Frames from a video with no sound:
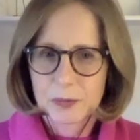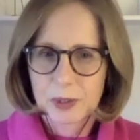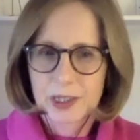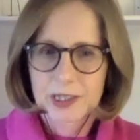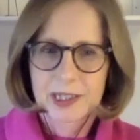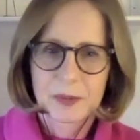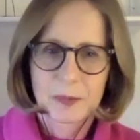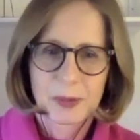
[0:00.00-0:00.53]

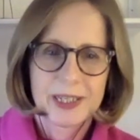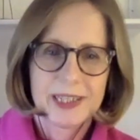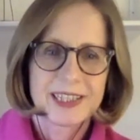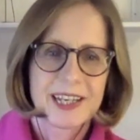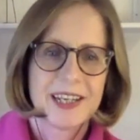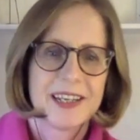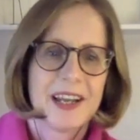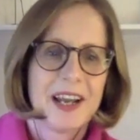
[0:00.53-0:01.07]
working
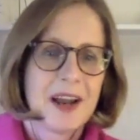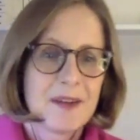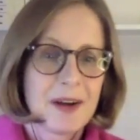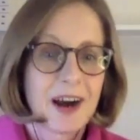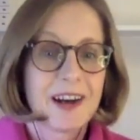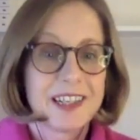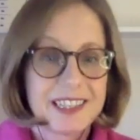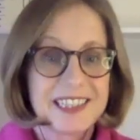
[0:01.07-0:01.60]
week,
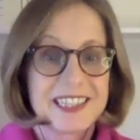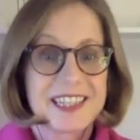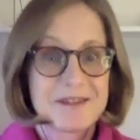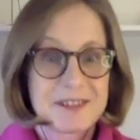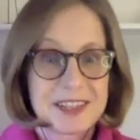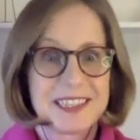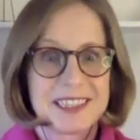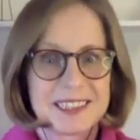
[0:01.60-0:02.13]
i.e.
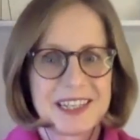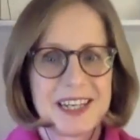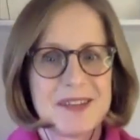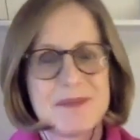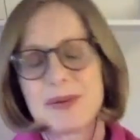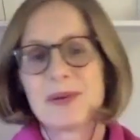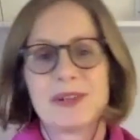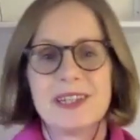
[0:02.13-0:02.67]
giving
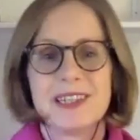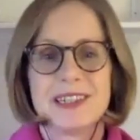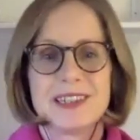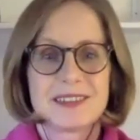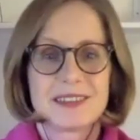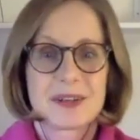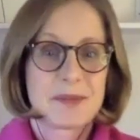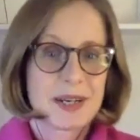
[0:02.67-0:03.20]

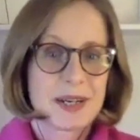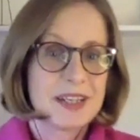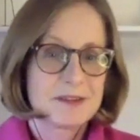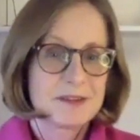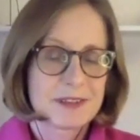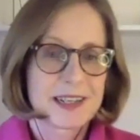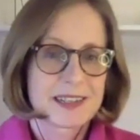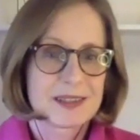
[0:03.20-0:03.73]
employees complete
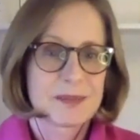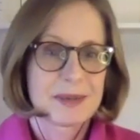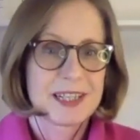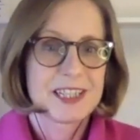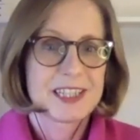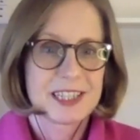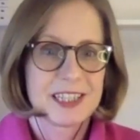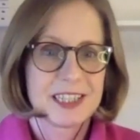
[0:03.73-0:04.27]

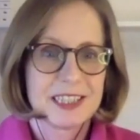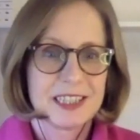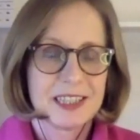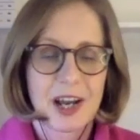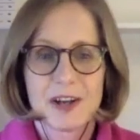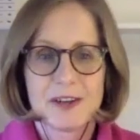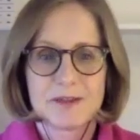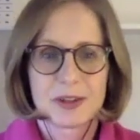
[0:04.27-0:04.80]
flexibility
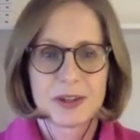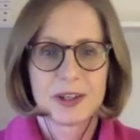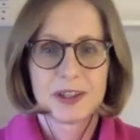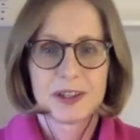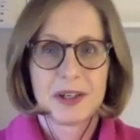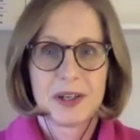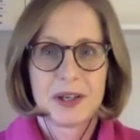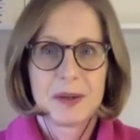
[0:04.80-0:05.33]
over
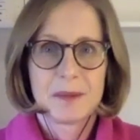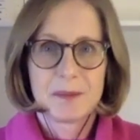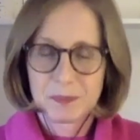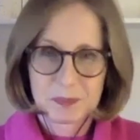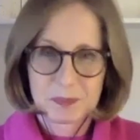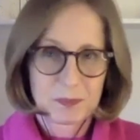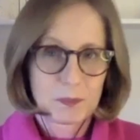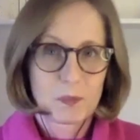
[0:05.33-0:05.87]

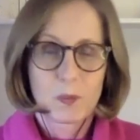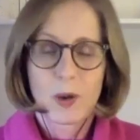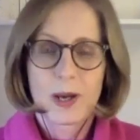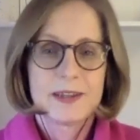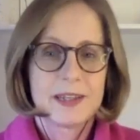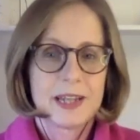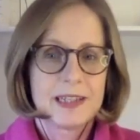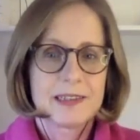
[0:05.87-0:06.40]

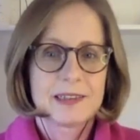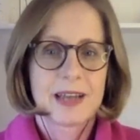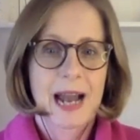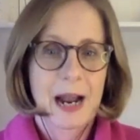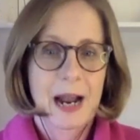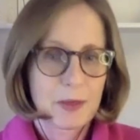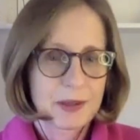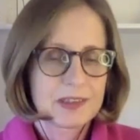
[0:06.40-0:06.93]

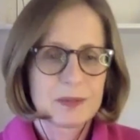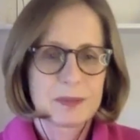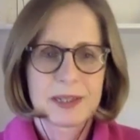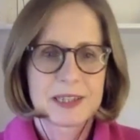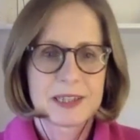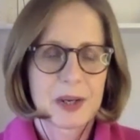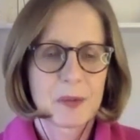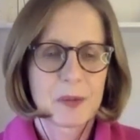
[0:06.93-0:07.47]
how they
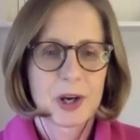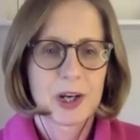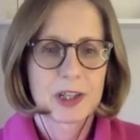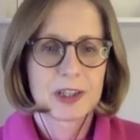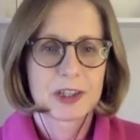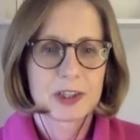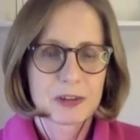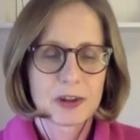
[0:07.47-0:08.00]
spread their
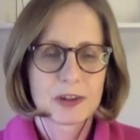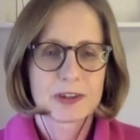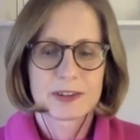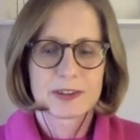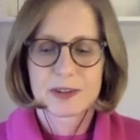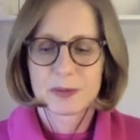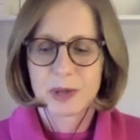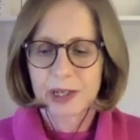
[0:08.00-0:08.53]
work
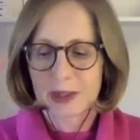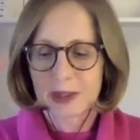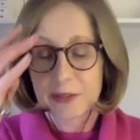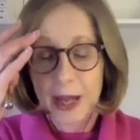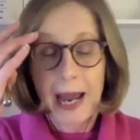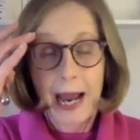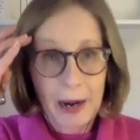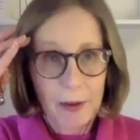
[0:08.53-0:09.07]
across
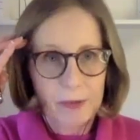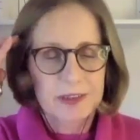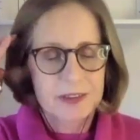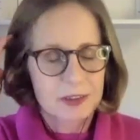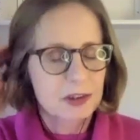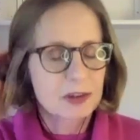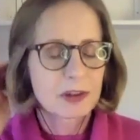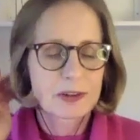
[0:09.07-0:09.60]
their
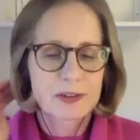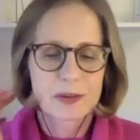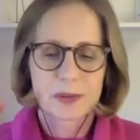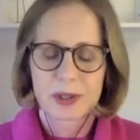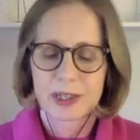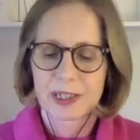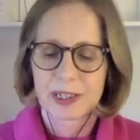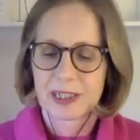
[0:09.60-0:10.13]
hours across the
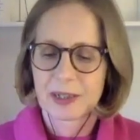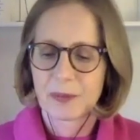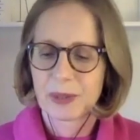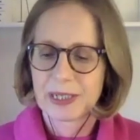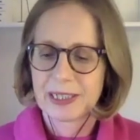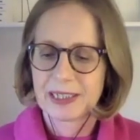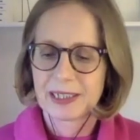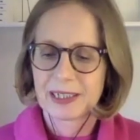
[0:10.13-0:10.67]
working
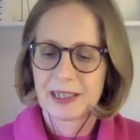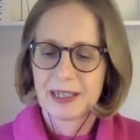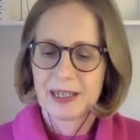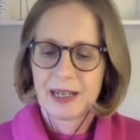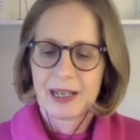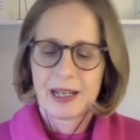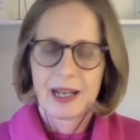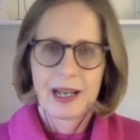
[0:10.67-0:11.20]
week.
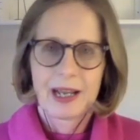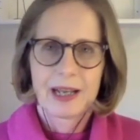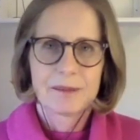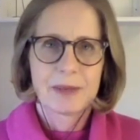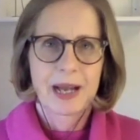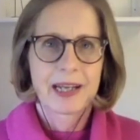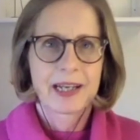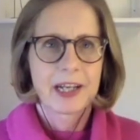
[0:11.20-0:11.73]

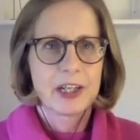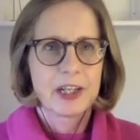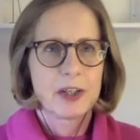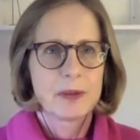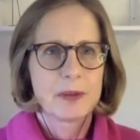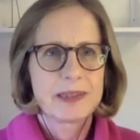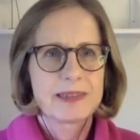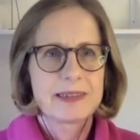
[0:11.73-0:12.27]
And I
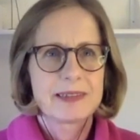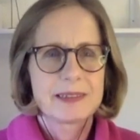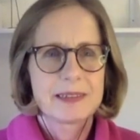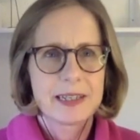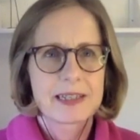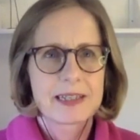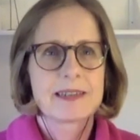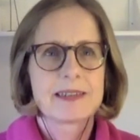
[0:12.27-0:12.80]
know a
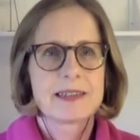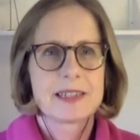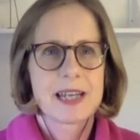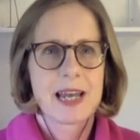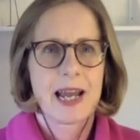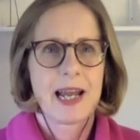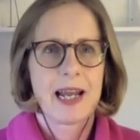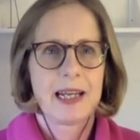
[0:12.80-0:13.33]

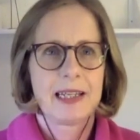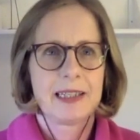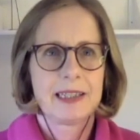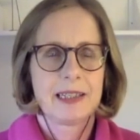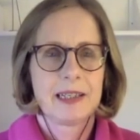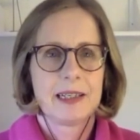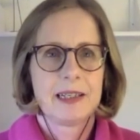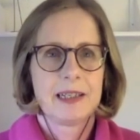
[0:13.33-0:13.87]
6-hour